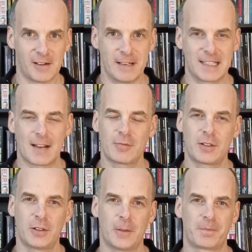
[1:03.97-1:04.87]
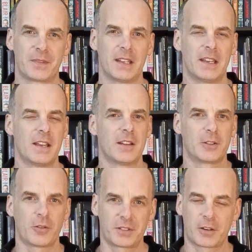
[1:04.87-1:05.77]
I mean, down to
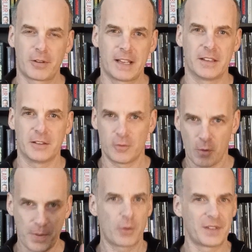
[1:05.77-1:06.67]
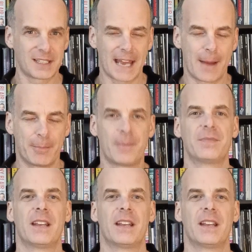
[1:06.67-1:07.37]
God decreeing that you will build this lamp,